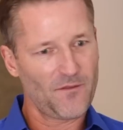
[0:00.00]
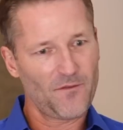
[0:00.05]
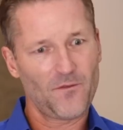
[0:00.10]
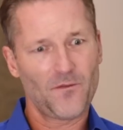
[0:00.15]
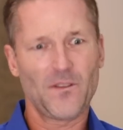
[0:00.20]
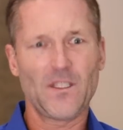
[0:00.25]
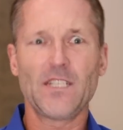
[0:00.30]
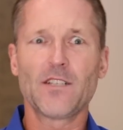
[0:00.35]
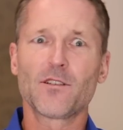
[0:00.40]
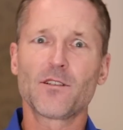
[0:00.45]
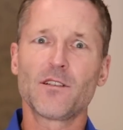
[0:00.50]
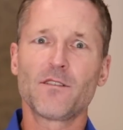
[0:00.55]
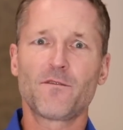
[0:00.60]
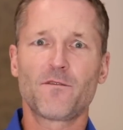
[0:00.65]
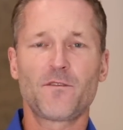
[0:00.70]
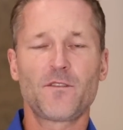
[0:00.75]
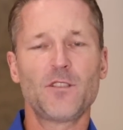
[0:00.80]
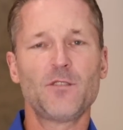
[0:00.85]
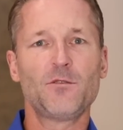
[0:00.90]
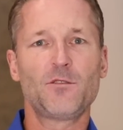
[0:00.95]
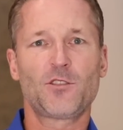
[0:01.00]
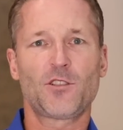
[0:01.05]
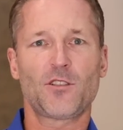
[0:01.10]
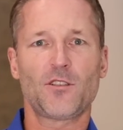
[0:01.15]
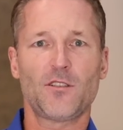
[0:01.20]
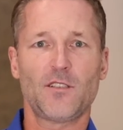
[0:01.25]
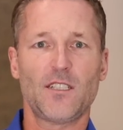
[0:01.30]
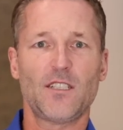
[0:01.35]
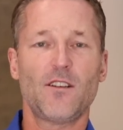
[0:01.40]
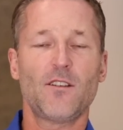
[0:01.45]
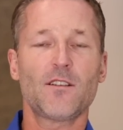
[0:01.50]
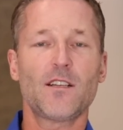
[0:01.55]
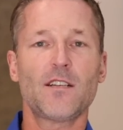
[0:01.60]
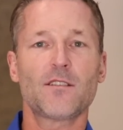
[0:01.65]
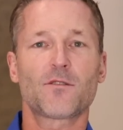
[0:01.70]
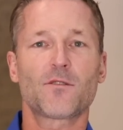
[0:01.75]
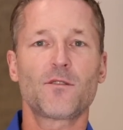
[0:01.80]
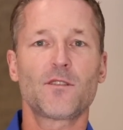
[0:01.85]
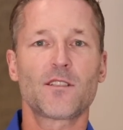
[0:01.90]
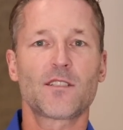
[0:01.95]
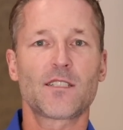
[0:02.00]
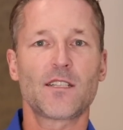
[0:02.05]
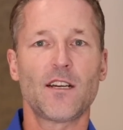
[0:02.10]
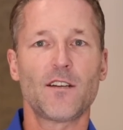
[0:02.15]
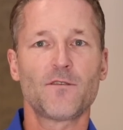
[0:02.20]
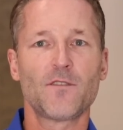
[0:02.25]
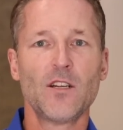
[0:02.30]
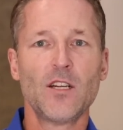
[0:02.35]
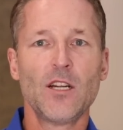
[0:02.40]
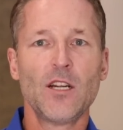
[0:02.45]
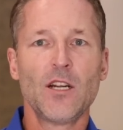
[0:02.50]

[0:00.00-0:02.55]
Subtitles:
fear of future and all that sort of stuff